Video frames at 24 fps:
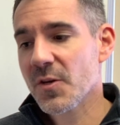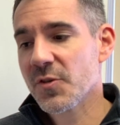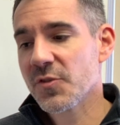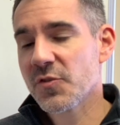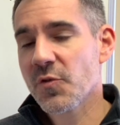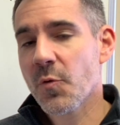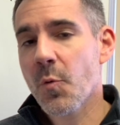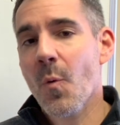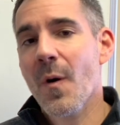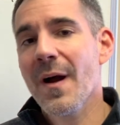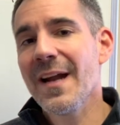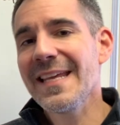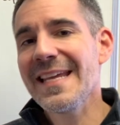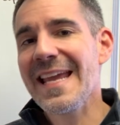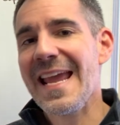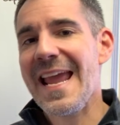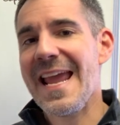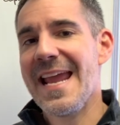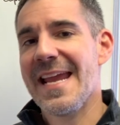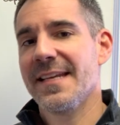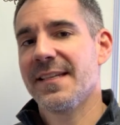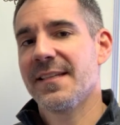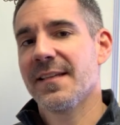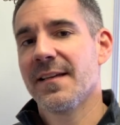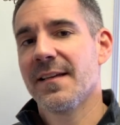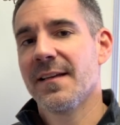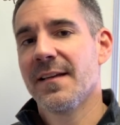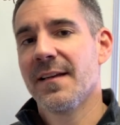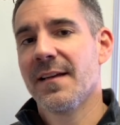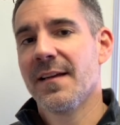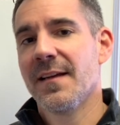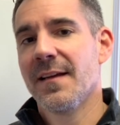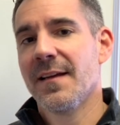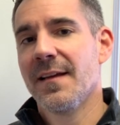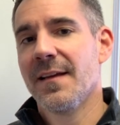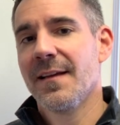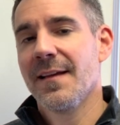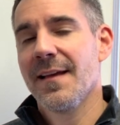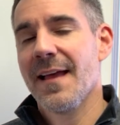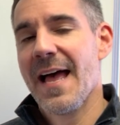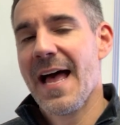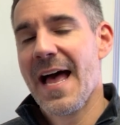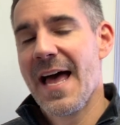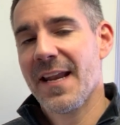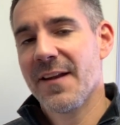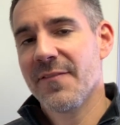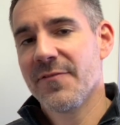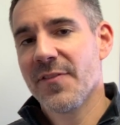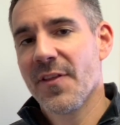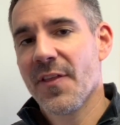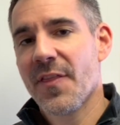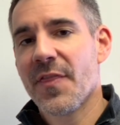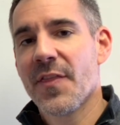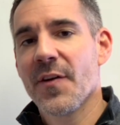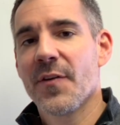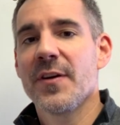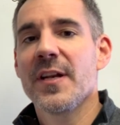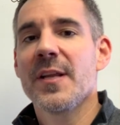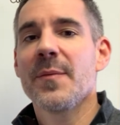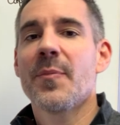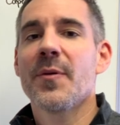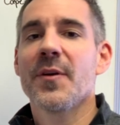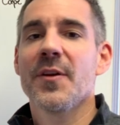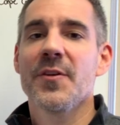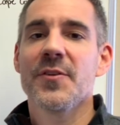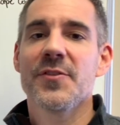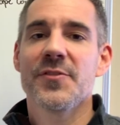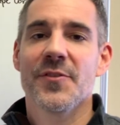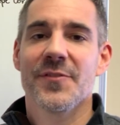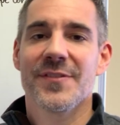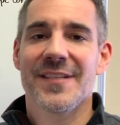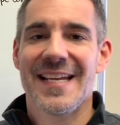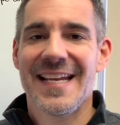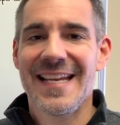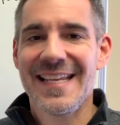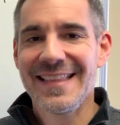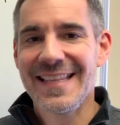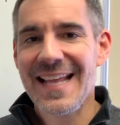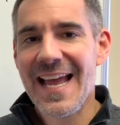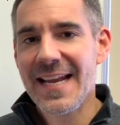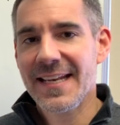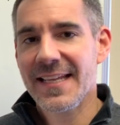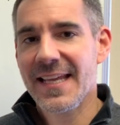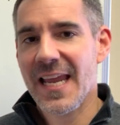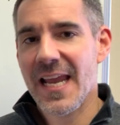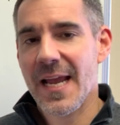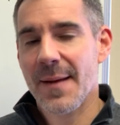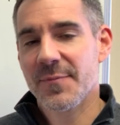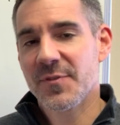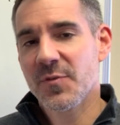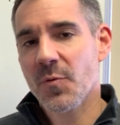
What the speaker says: 28 out of the 30 producers in that camp,